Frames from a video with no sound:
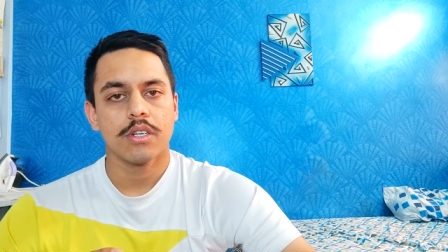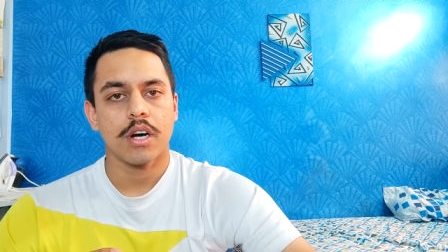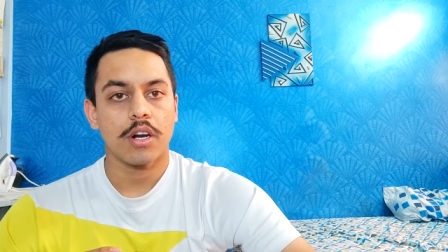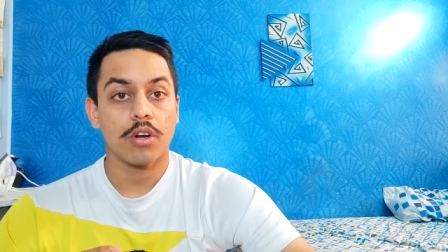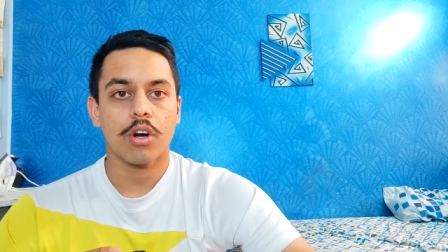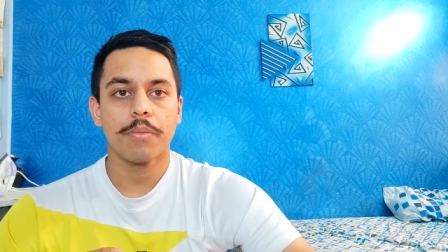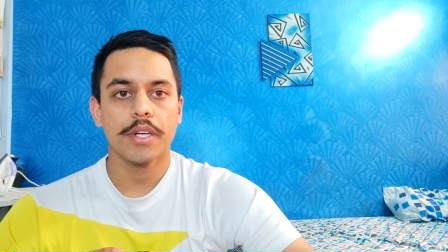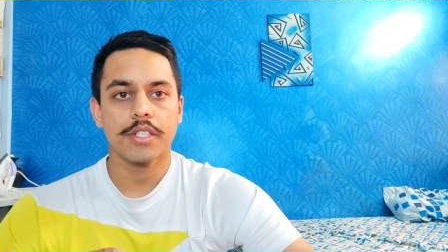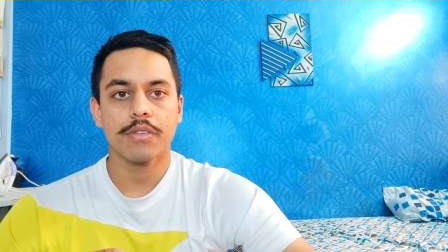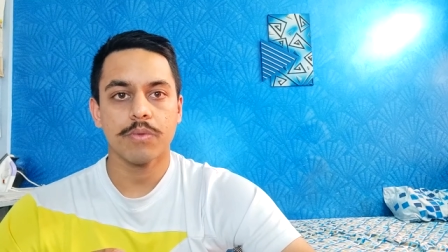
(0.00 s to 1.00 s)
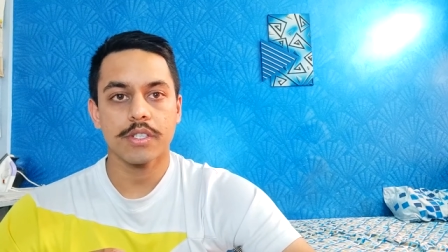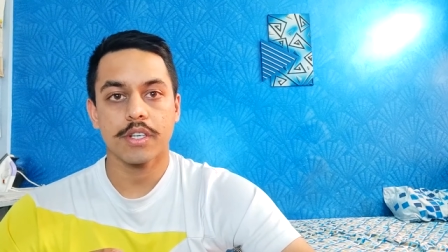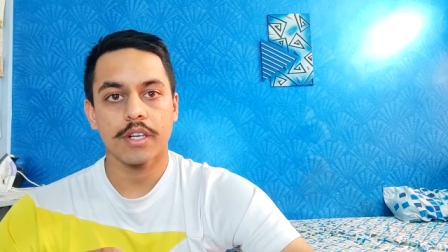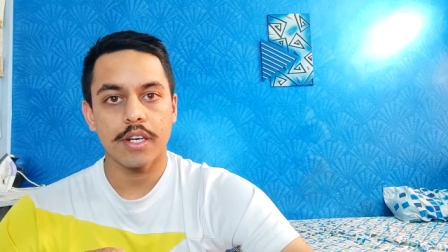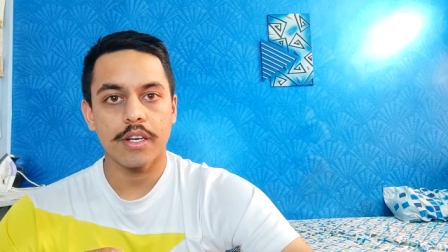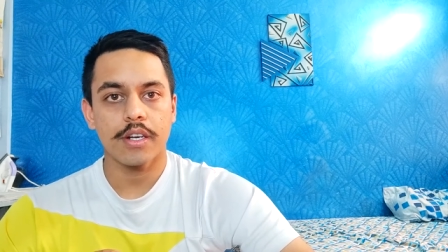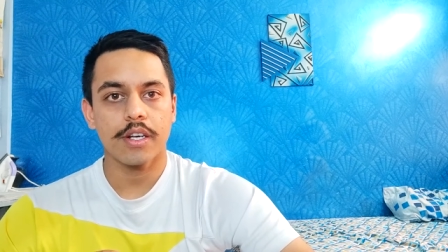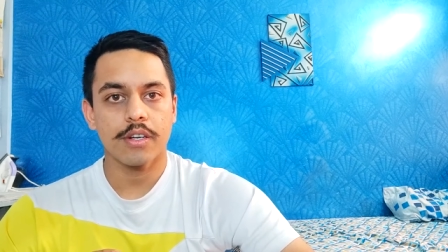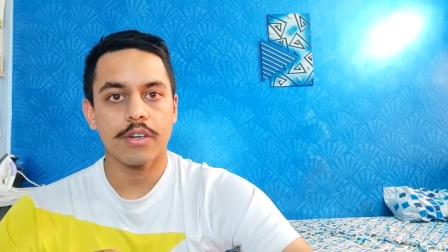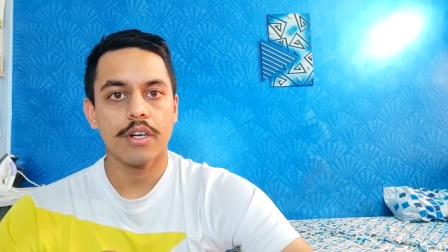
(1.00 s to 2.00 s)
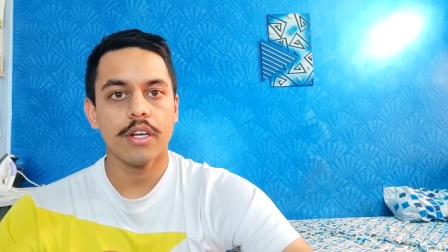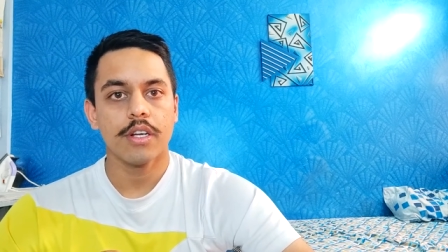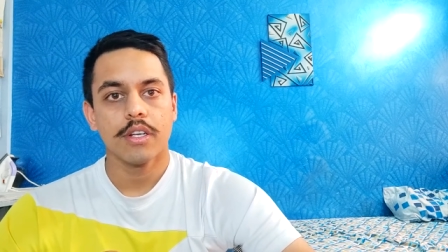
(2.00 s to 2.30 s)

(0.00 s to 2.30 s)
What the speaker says: Our accommodation was really good.